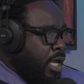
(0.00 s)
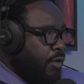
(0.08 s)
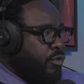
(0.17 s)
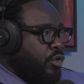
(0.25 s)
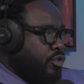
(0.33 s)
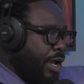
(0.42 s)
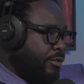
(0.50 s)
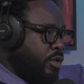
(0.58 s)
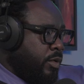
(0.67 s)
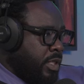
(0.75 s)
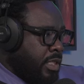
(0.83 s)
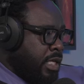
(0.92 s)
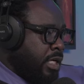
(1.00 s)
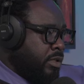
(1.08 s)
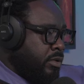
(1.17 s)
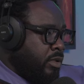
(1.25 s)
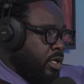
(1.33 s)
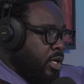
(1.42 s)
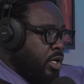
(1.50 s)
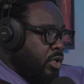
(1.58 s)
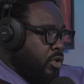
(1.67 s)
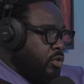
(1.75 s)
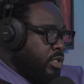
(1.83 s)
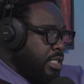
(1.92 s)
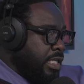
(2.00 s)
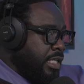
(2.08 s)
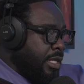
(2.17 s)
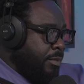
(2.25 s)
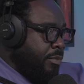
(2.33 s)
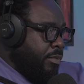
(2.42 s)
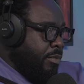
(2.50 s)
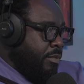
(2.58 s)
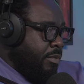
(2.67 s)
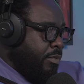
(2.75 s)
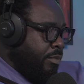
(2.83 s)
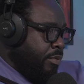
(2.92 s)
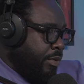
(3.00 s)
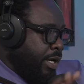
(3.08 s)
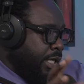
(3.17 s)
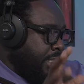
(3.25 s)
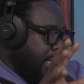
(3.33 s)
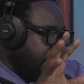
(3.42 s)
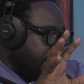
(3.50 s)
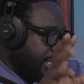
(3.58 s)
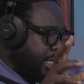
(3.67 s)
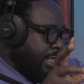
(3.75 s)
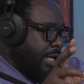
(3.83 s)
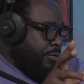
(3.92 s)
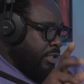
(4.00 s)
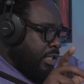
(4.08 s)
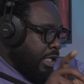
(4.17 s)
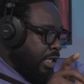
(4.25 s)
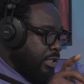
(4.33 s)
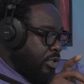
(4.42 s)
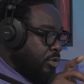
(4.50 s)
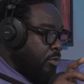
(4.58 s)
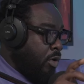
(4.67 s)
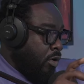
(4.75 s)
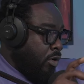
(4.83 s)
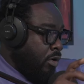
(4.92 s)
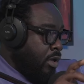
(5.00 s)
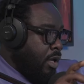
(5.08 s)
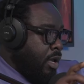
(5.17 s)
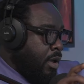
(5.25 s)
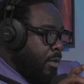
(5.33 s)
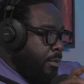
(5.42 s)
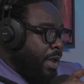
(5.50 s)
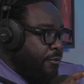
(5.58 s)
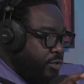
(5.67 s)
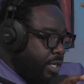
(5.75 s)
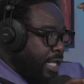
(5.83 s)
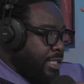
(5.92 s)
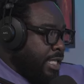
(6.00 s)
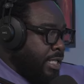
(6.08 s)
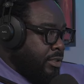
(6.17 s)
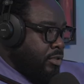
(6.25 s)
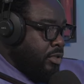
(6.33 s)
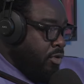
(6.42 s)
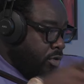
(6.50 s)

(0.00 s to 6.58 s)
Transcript: If you drive towards Circle, you see the bridge and things have changed small. Yeah. But if you get sense, you